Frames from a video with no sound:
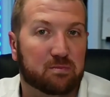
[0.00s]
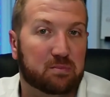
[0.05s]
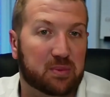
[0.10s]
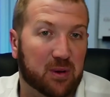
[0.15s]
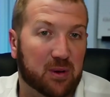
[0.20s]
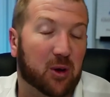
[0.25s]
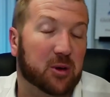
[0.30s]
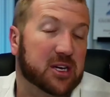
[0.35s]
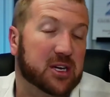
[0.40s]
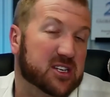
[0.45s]

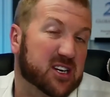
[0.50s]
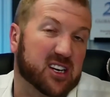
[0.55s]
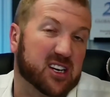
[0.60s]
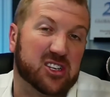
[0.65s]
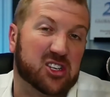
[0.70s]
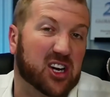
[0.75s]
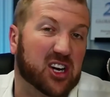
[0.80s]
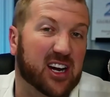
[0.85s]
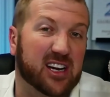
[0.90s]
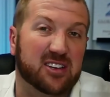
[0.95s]
Body's going to
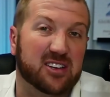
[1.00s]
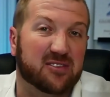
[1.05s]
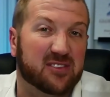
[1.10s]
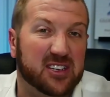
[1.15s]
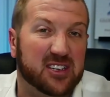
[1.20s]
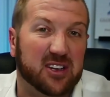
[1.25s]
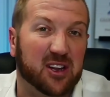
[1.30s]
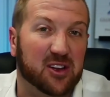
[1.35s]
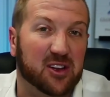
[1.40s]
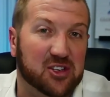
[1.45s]
change
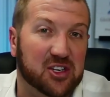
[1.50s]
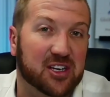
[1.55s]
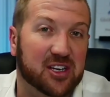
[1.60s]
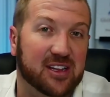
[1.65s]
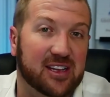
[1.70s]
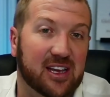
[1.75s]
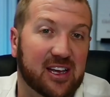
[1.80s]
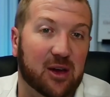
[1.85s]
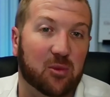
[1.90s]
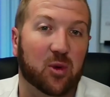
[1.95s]

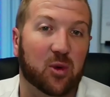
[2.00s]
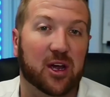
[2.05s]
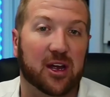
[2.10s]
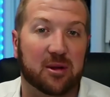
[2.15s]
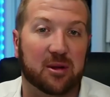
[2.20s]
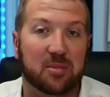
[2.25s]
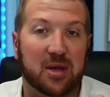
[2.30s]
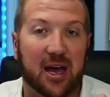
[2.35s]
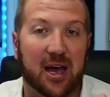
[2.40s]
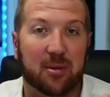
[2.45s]
physiologically, and we're going to
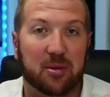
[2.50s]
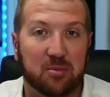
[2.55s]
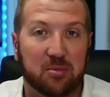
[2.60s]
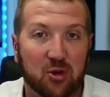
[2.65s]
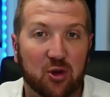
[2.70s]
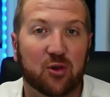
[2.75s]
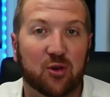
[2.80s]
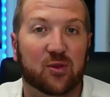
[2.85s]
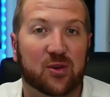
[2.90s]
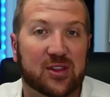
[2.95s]
be able to
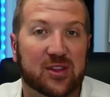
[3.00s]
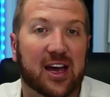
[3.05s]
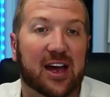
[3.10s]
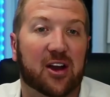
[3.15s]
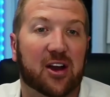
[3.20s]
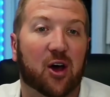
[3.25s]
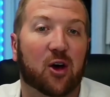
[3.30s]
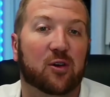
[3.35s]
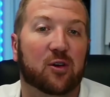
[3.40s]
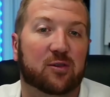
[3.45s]
move with that
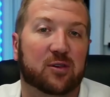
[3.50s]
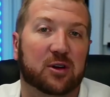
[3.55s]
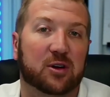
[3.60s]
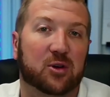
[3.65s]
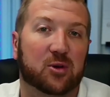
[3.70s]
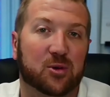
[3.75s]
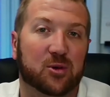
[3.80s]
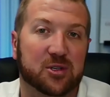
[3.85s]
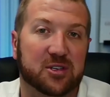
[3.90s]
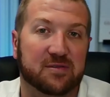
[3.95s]
over a
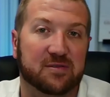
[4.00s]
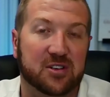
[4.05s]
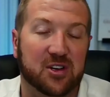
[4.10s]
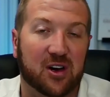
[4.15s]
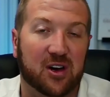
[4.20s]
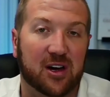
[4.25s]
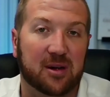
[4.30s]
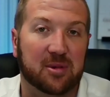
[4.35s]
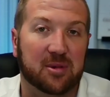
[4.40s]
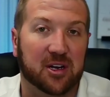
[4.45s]
course of
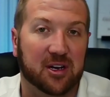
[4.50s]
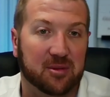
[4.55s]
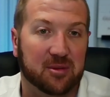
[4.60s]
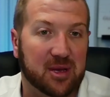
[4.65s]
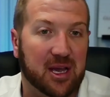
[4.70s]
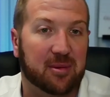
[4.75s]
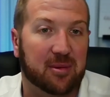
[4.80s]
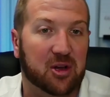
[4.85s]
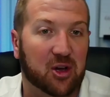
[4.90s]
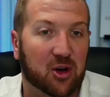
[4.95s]
time, and I'm going to be
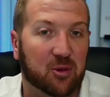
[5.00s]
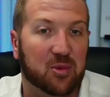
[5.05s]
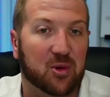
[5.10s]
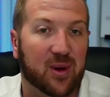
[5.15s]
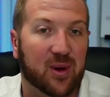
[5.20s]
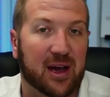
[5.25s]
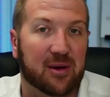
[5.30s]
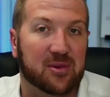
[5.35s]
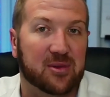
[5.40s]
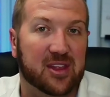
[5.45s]
able to help you
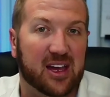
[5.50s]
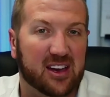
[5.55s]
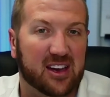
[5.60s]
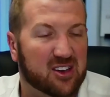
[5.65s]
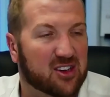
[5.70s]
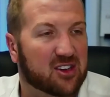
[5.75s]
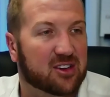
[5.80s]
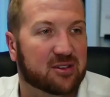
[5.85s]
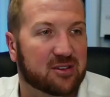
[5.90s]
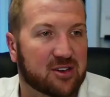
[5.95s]
out with that. And
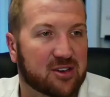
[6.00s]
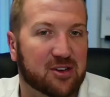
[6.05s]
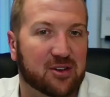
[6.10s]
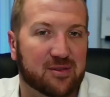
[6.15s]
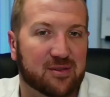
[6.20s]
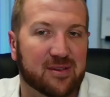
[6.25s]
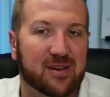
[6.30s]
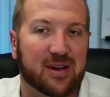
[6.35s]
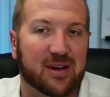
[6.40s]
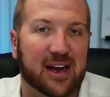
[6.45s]

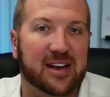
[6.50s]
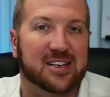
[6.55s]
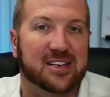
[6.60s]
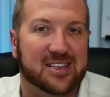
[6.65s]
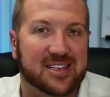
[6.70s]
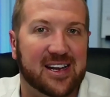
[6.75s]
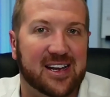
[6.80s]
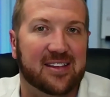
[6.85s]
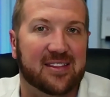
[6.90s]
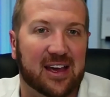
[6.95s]
you'd
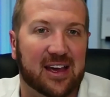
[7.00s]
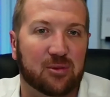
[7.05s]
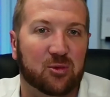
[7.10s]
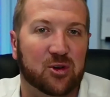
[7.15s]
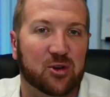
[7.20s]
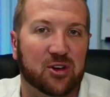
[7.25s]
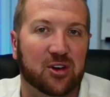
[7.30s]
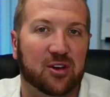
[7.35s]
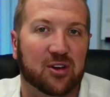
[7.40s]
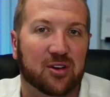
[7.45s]
understand that,
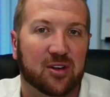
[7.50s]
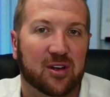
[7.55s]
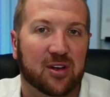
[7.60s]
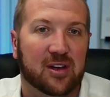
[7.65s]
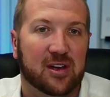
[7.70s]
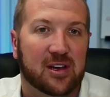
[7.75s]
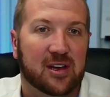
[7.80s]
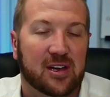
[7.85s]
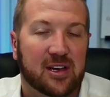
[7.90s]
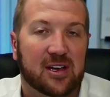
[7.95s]
wouldn't you?
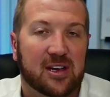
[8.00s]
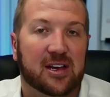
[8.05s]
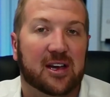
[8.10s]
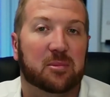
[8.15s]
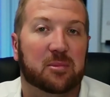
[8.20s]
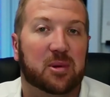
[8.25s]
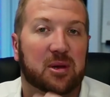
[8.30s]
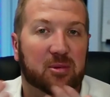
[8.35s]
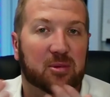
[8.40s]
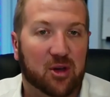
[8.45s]

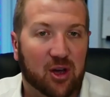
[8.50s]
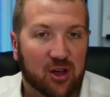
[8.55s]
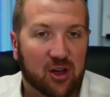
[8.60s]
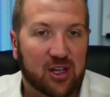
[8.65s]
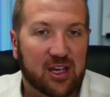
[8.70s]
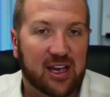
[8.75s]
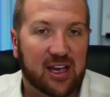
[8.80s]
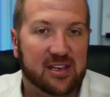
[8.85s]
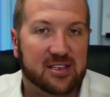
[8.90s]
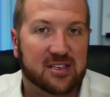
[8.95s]
And people go,
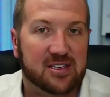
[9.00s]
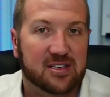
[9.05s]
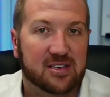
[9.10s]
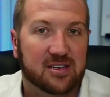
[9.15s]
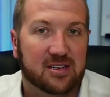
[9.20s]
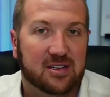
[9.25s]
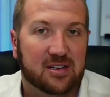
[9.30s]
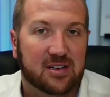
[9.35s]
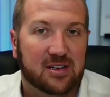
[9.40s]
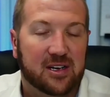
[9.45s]
yes.
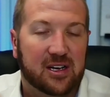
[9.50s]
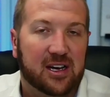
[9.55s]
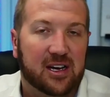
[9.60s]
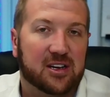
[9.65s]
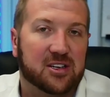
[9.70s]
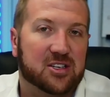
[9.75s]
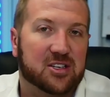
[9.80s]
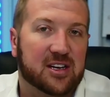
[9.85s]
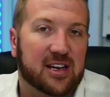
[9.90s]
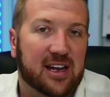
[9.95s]

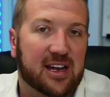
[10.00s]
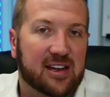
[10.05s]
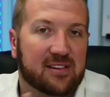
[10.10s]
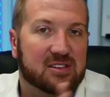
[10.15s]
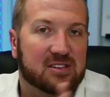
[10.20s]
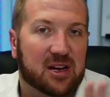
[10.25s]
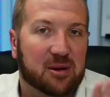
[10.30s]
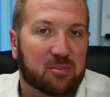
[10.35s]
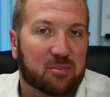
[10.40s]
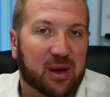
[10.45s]
And so now you've
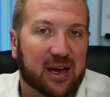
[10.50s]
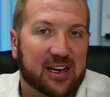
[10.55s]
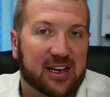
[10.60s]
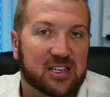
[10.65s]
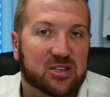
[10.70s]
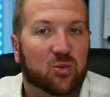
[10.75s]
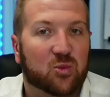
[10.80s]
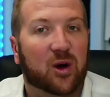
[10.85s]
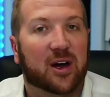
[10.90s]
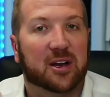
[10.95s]
done
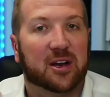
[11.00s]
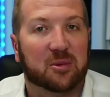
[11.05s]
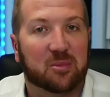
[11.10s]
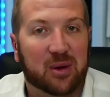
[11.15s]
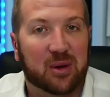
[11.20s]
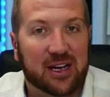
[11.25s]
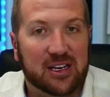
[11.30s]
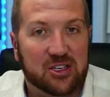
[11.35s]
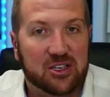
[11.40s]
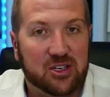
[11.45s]
pace 1 and
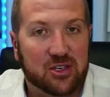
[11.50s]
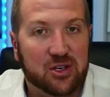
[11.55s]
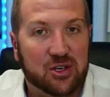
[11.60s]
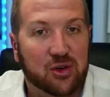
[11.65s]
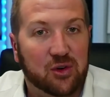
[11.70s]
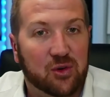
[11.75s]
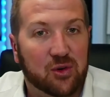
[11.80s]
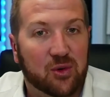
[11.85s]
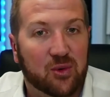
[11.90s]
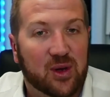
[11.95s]
pace
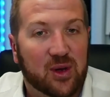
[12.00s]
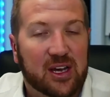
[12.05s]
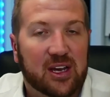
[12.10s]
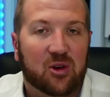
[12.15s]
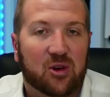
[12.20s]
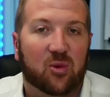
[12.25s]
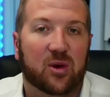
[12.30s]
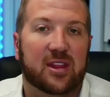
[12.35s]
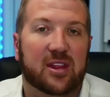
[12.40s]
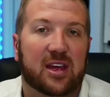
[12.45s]
2.
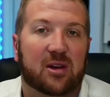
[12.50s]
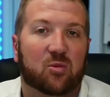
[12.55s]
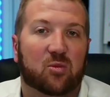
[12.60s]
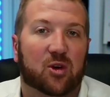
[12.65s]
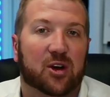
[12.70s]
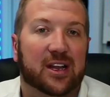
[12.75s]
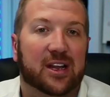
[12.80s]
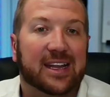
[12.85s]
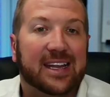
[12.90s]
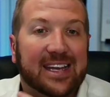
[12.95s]
We then
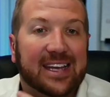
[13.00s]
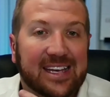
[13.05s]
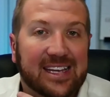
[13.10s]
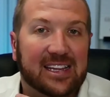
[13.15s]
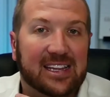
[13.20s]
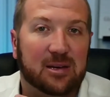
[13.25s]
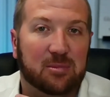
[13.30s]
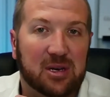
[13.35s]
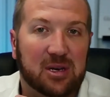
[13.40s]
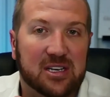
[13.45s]
want to lead
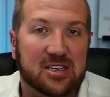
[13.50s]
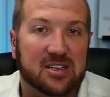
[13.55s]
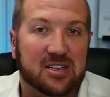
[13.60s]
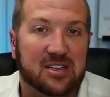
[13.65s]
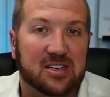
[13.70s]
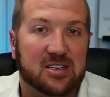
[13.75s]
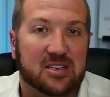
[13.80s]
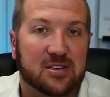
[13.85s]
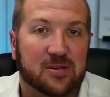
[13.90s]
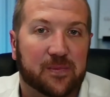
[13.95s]
them into
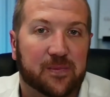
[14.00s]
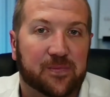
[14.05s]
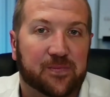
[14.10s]
this.